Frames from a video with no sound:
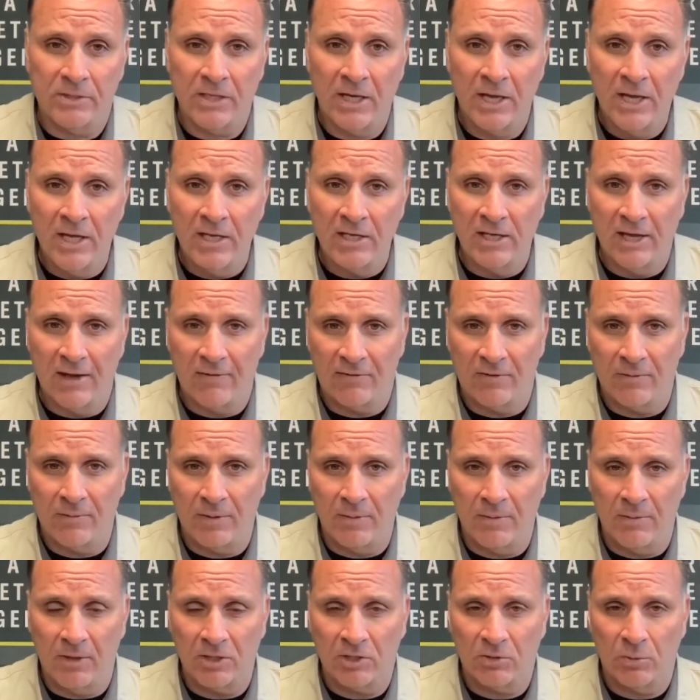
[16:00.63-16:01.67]
you have to be
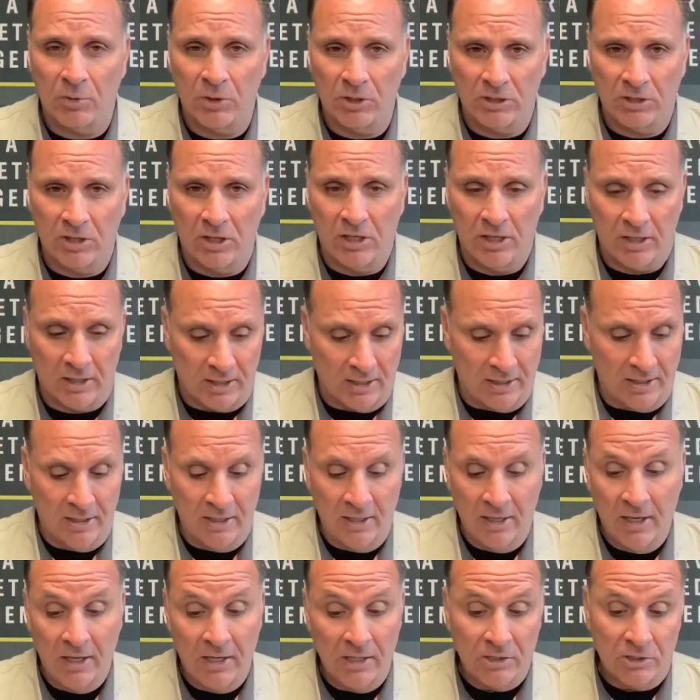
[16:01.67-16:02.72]
much more targeted.
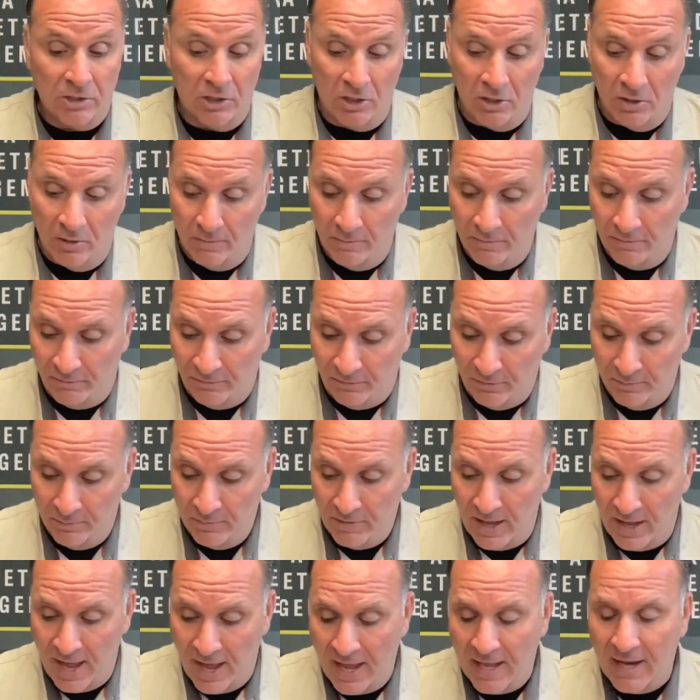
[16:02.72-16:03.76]
So from
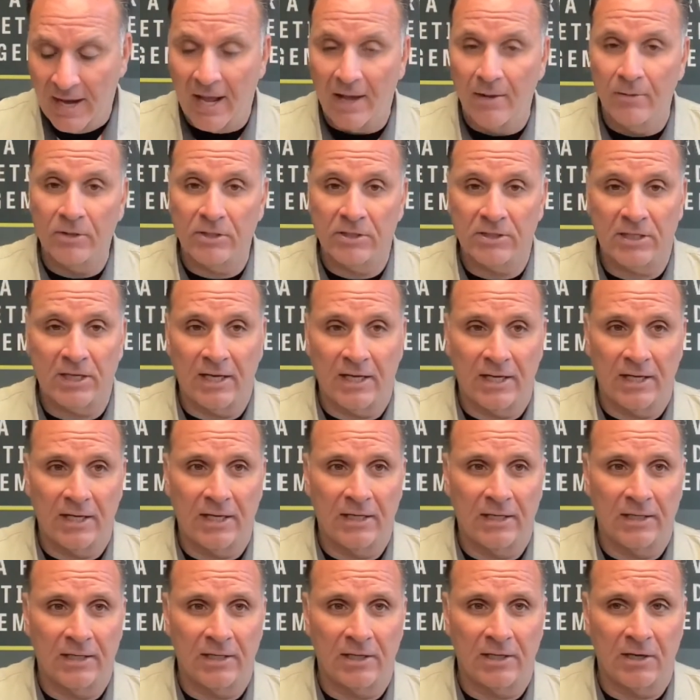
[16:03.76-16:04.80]
that, I would say,
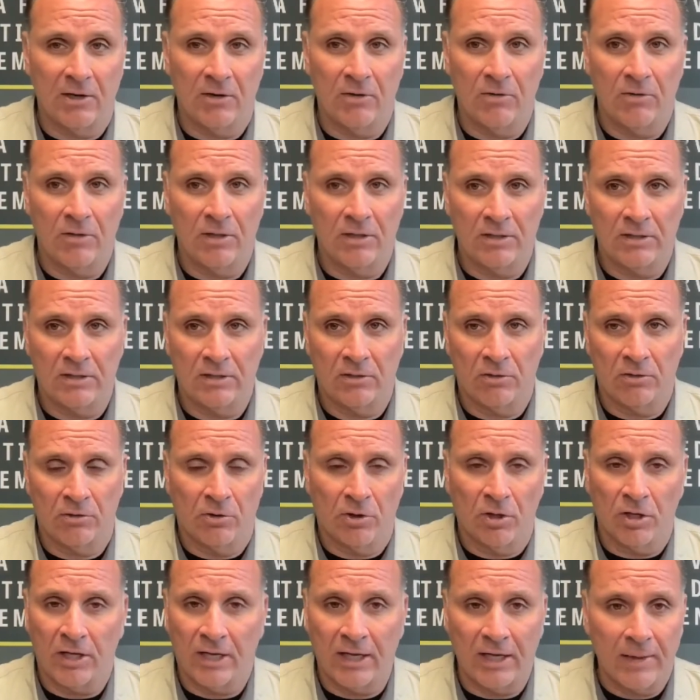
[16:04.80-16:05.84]
you're
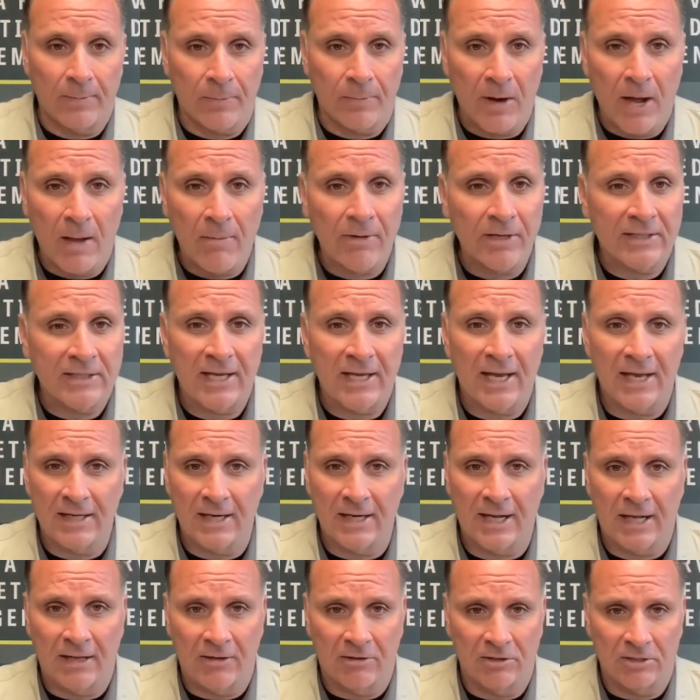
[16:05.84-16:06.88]
looking at probably
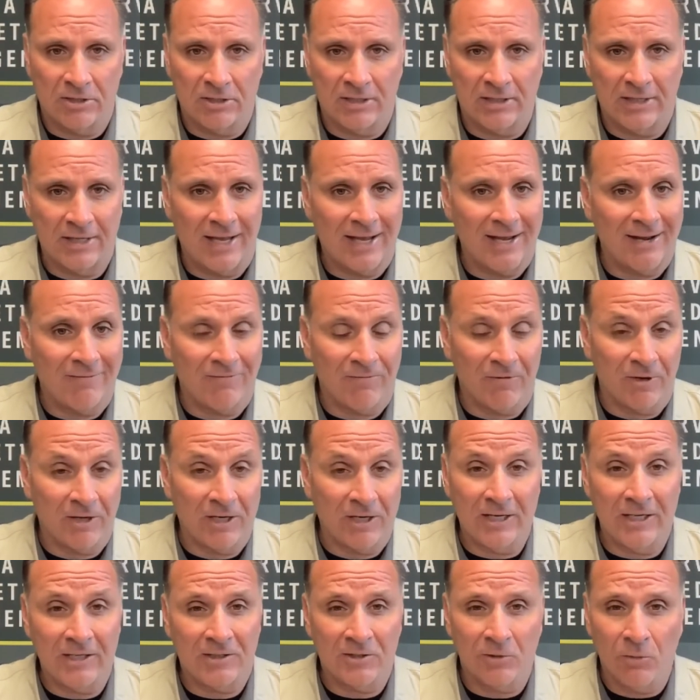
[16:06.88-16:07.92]
$10 a day for
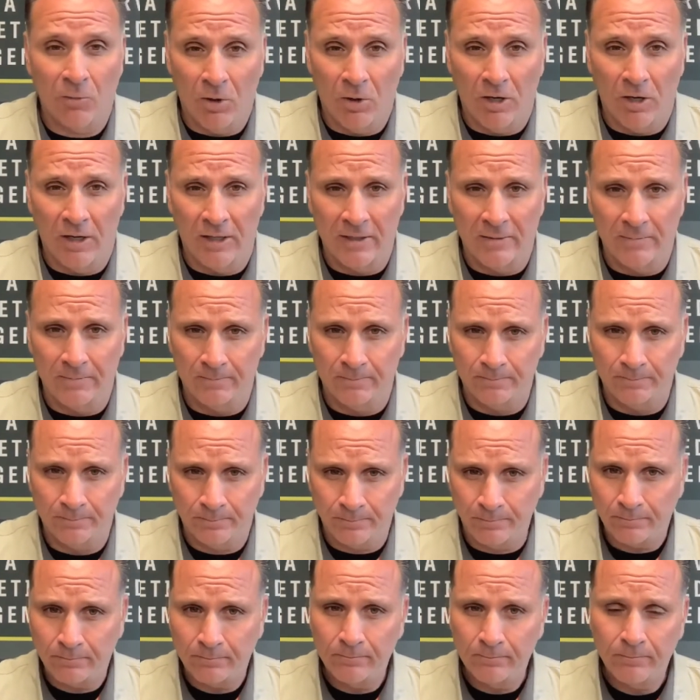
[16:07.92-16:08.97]
each one
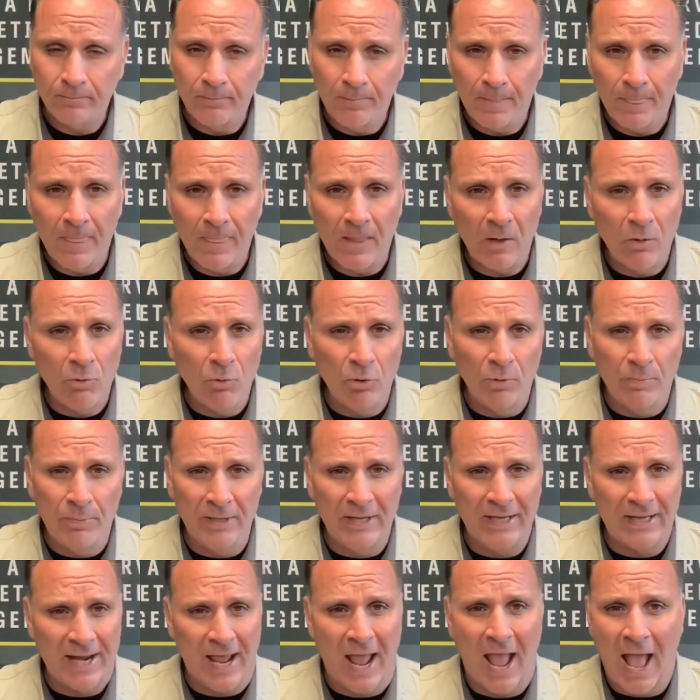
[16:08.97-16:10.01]
would be
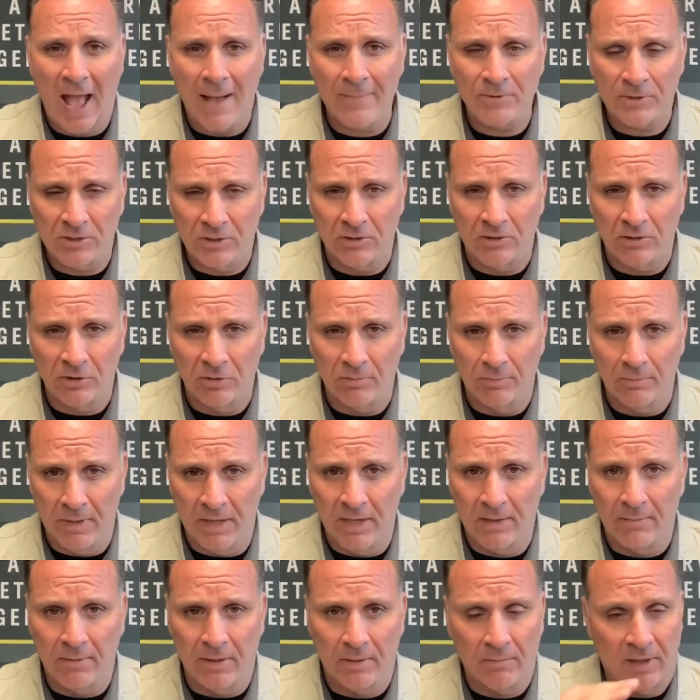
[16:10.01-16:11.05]
an absolute
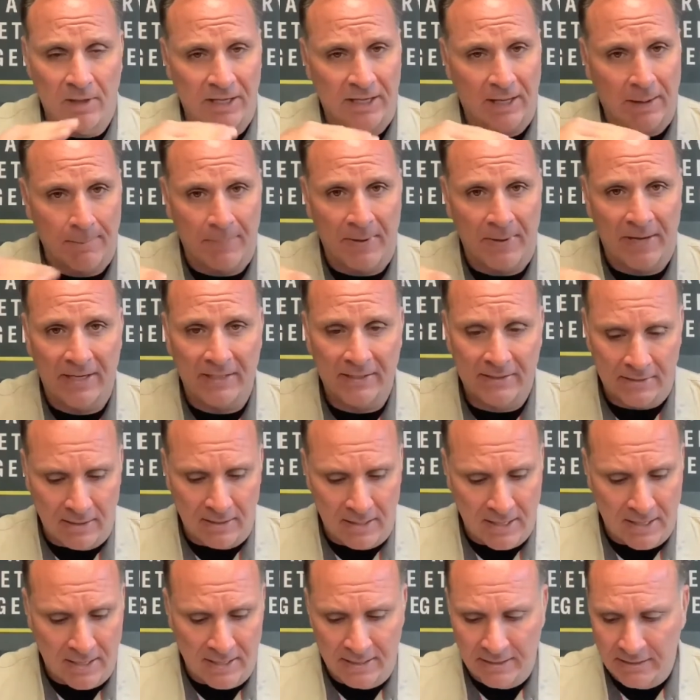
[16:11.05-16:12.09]
minimum, like a
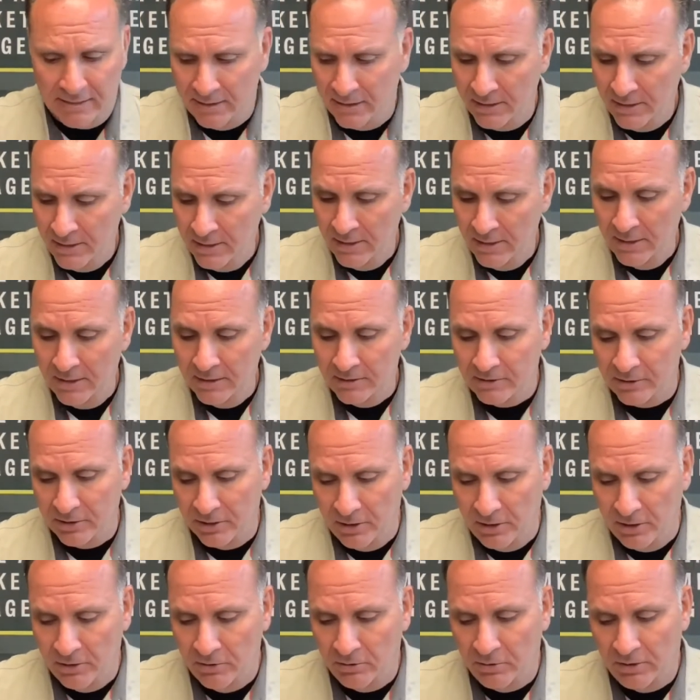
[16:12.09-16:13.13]
baseline.
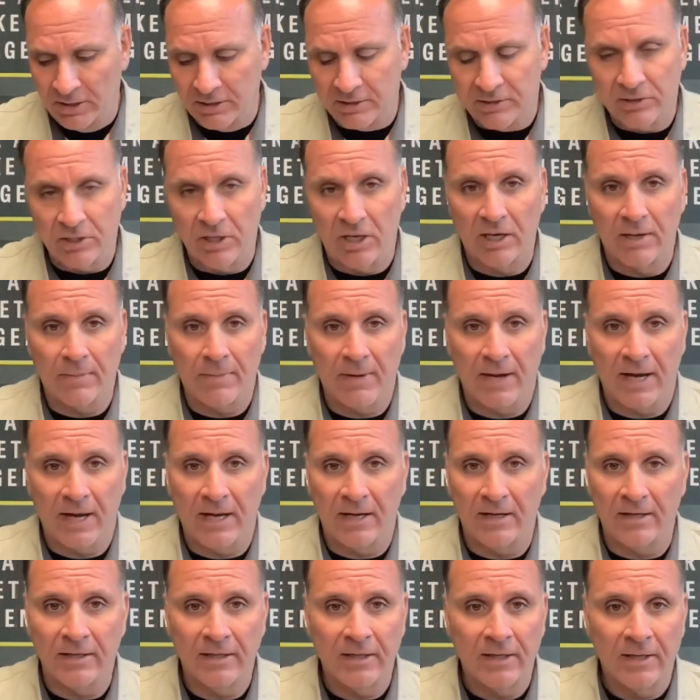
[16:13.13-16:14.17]
So let's talk about
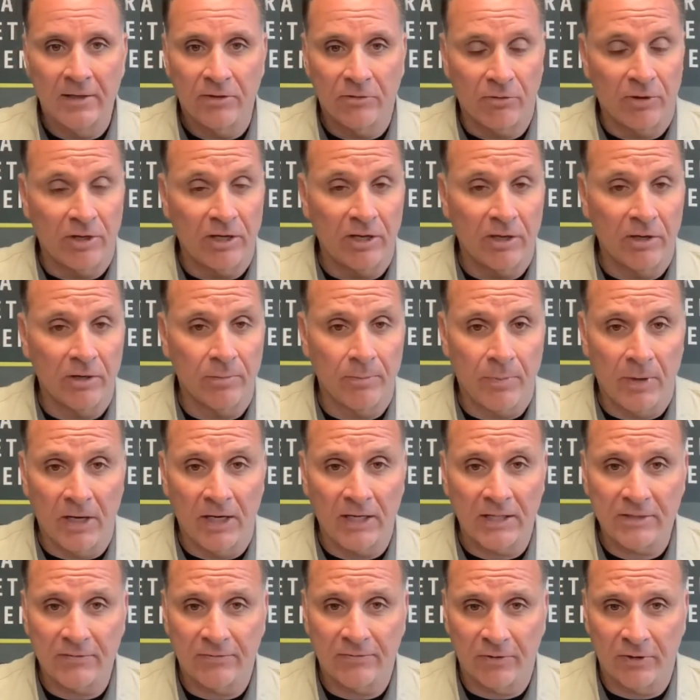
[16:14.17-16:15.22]
$300
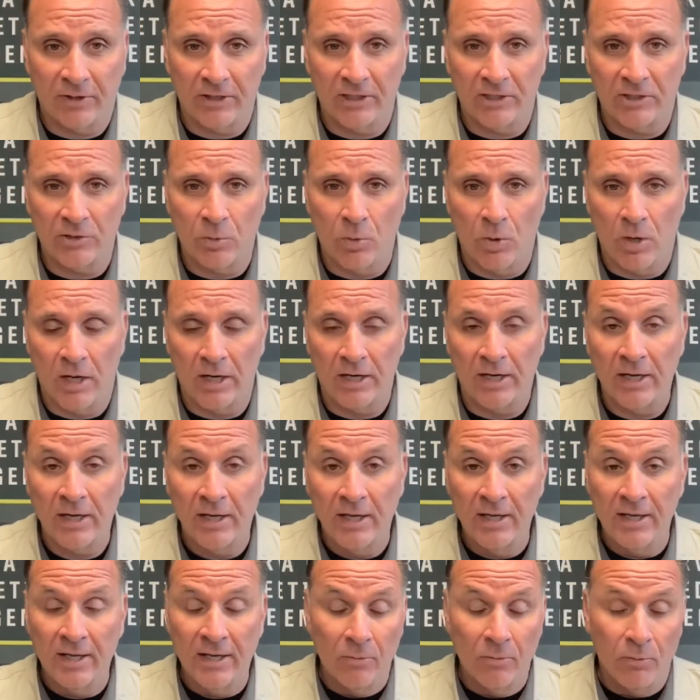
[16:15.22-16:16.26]
for each one.
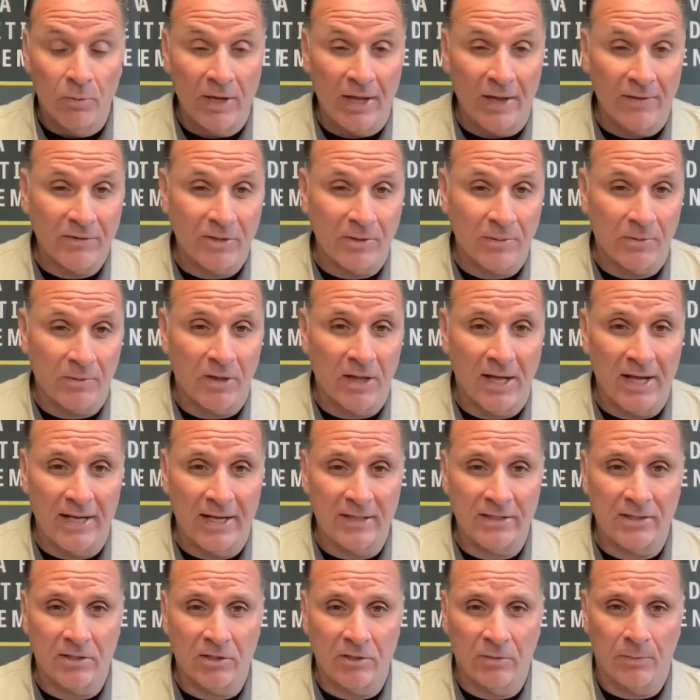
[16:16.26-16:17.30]
We have some clients
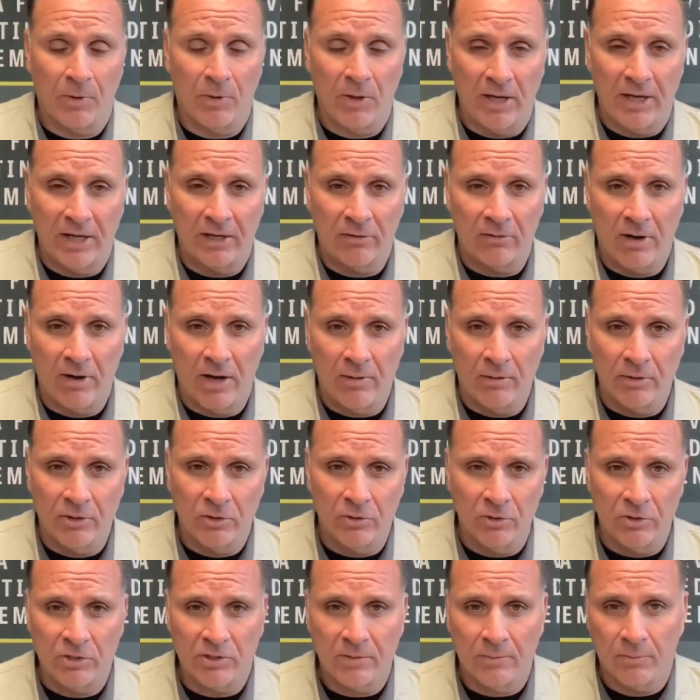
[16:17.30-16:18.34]
that are playing around with doing
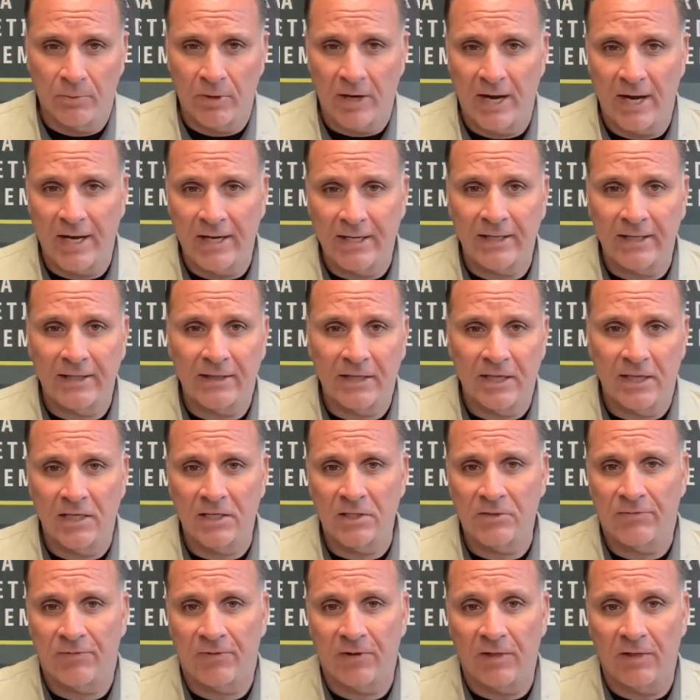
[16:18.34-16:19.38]
some branding things
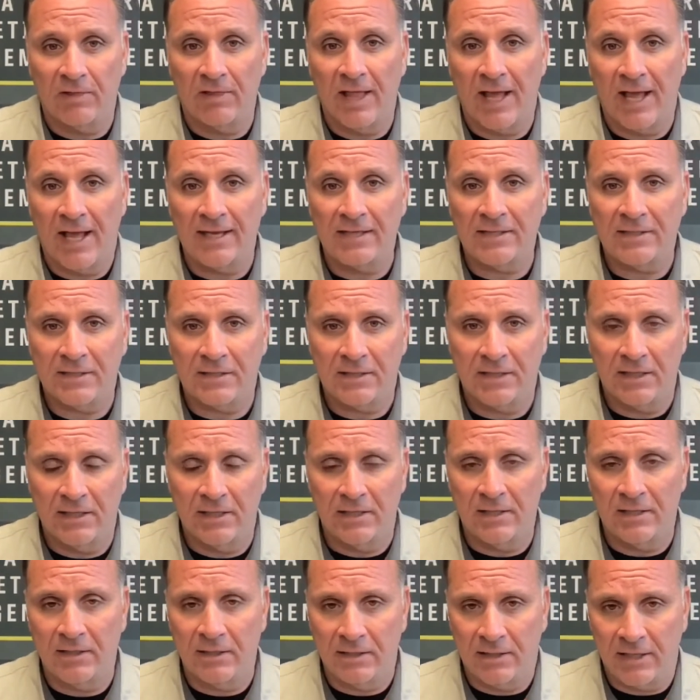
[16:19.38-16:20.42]
for less
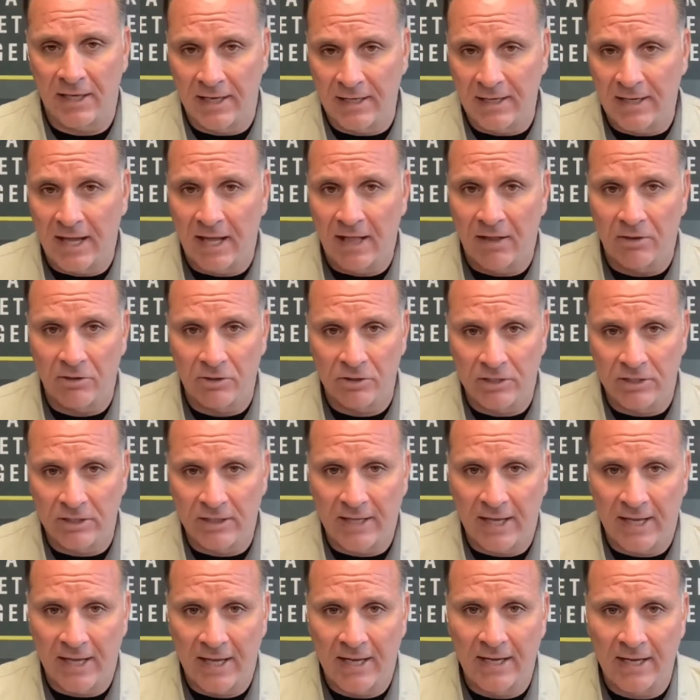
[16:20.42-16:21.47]
than $10 a
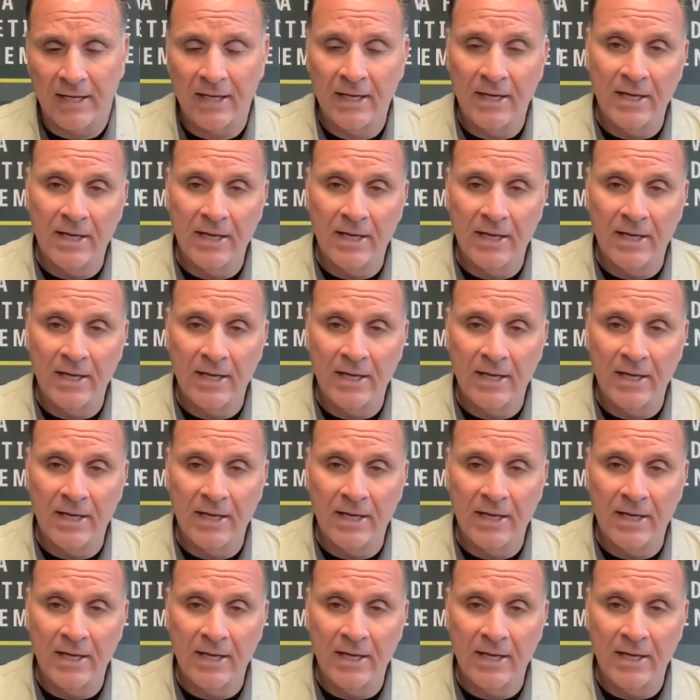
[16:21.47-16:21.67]
day.